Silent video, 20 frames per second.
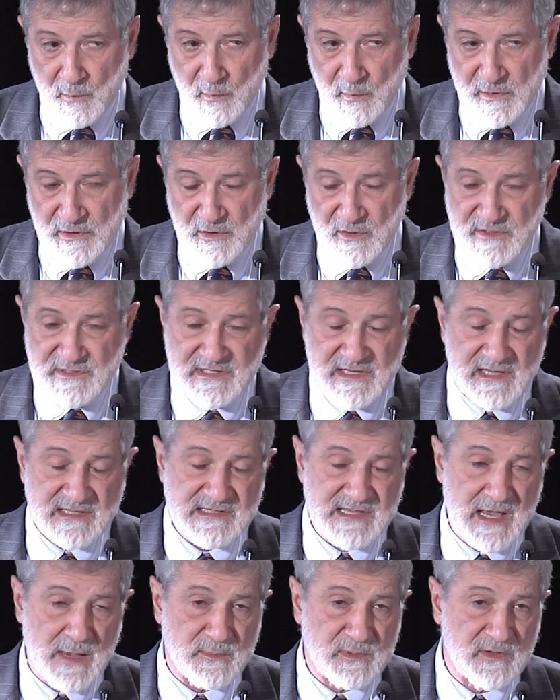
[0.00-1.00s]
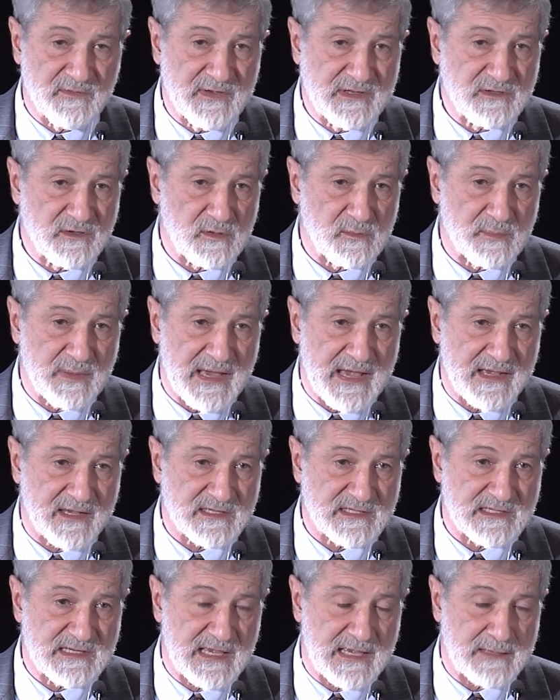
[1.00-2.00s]
We use the example of India and
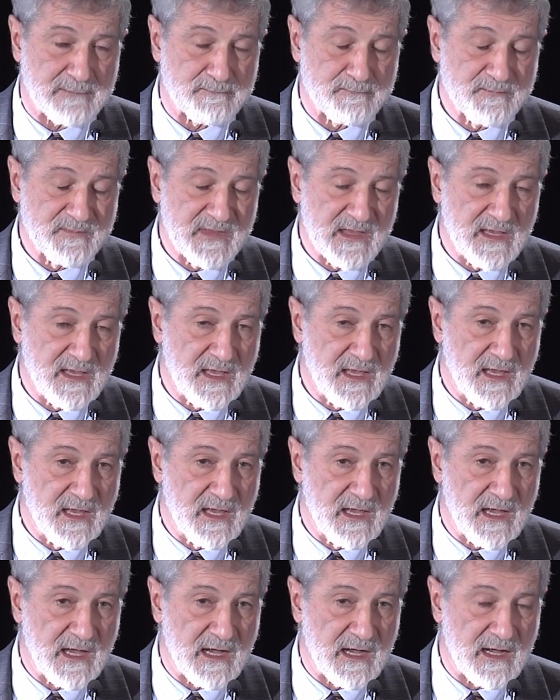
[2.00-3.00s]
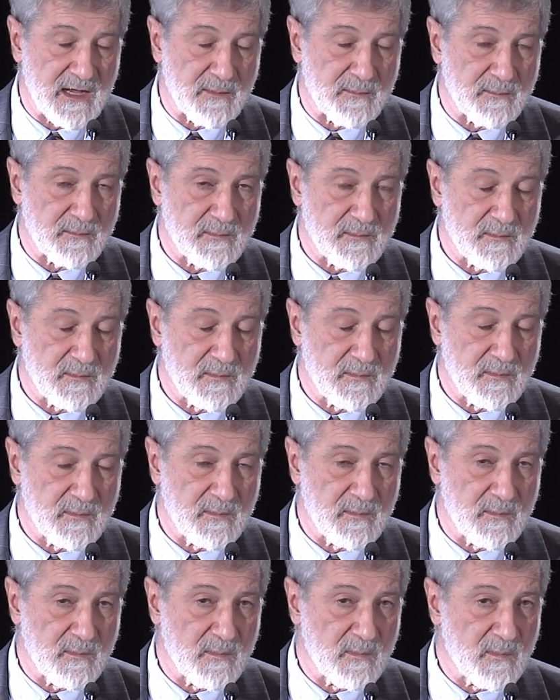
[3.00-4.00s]
Pakistan. Um,
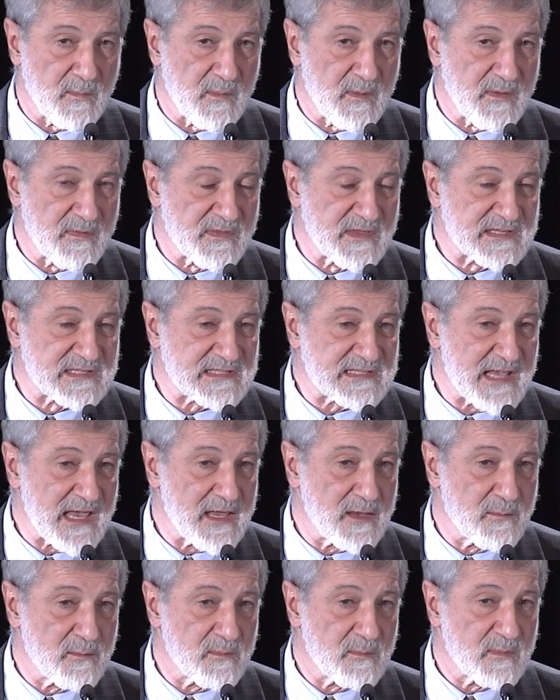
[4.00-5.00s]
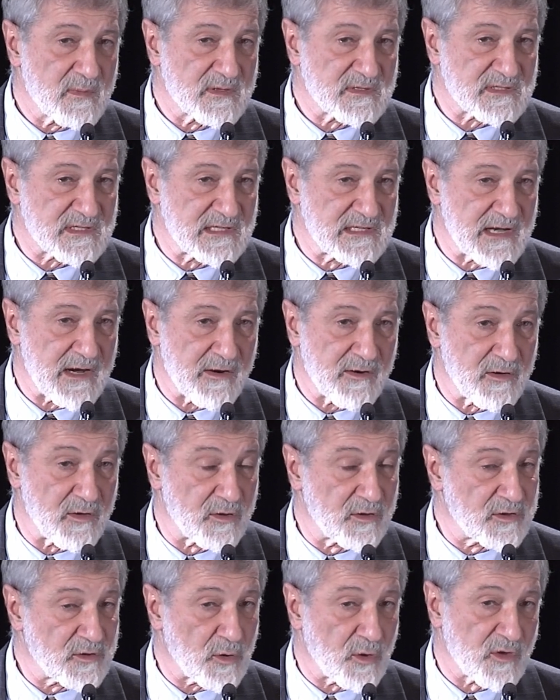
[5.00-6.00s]
the same scenario
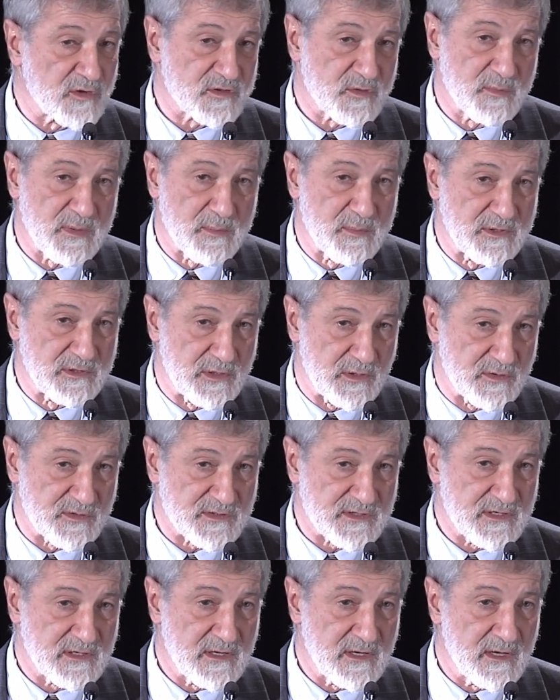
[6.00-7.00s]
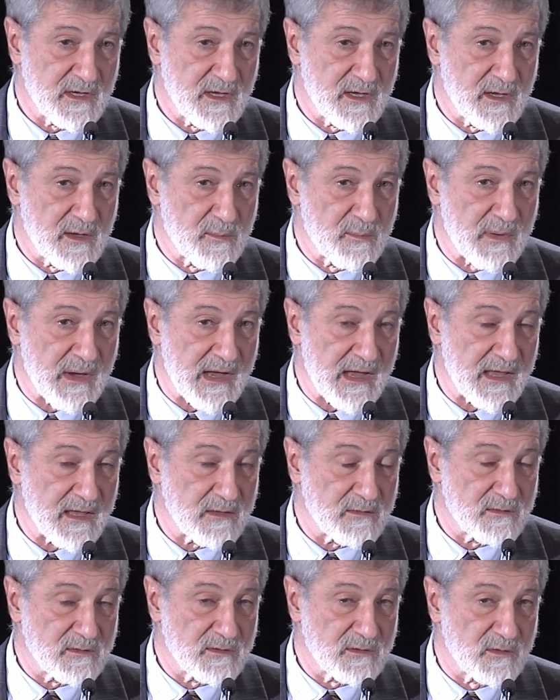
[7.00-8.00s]
could also be produced
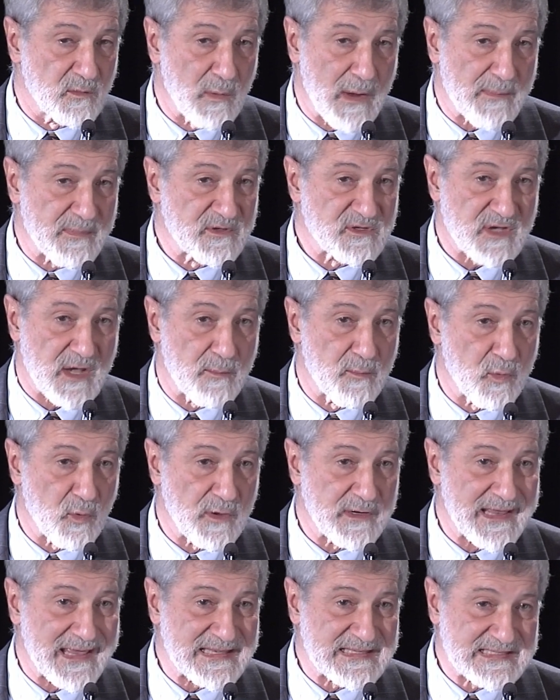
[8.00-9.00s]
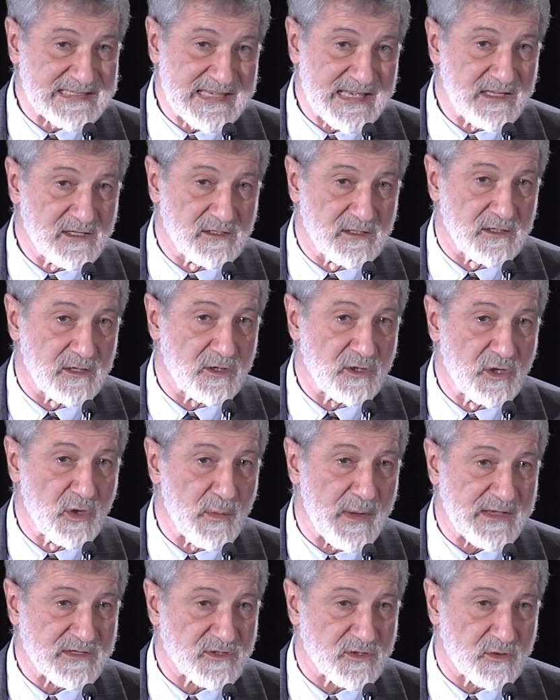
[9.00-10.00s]
by the weapons on board a single
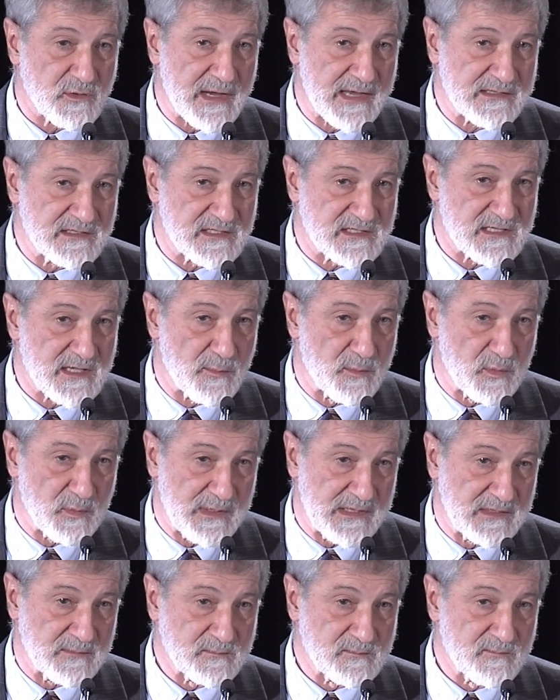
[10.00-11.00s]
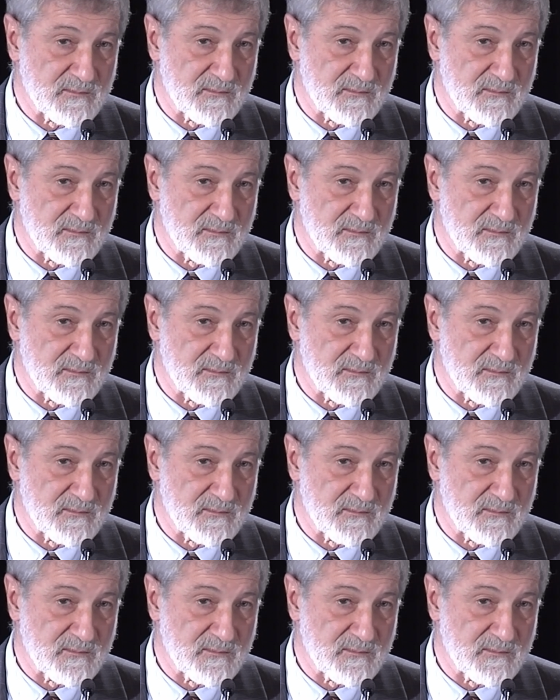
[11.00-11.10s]
U.S. Trident submarine.